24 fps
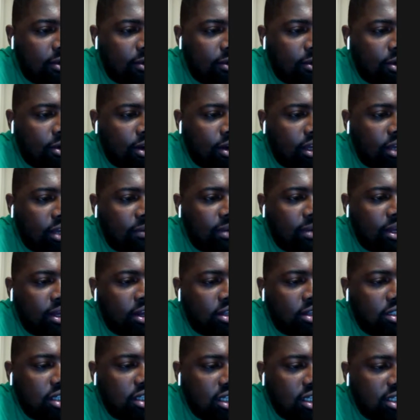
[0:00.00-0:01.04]
Or can we
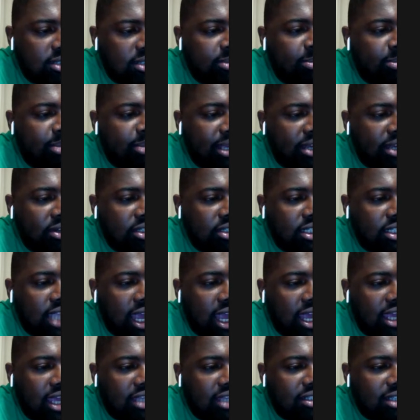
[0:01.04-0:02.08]
go to this Bills
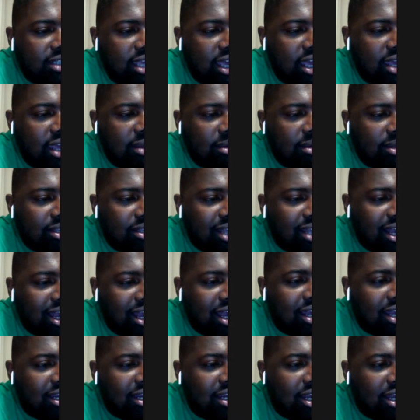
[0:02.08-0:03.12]
Titans game? Because I
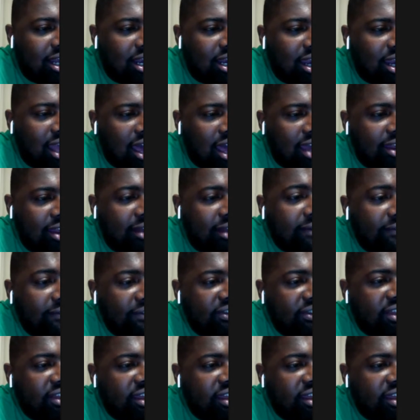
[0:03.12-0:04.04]
got a lot of